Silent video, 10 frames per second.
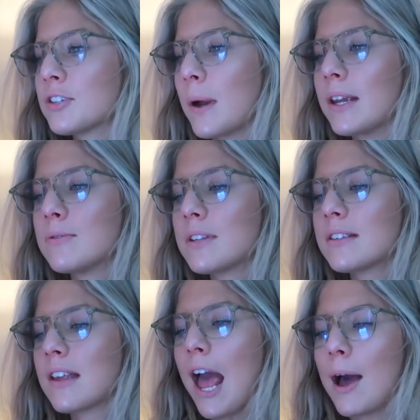So I use
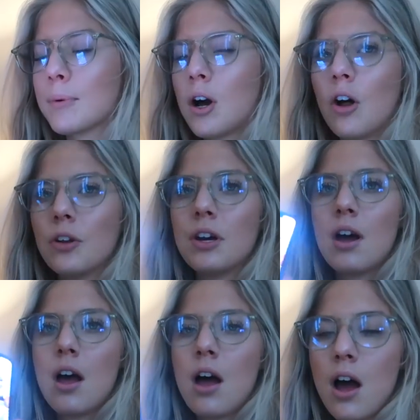this app called
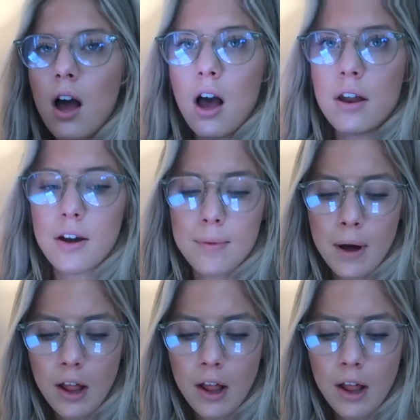Unum.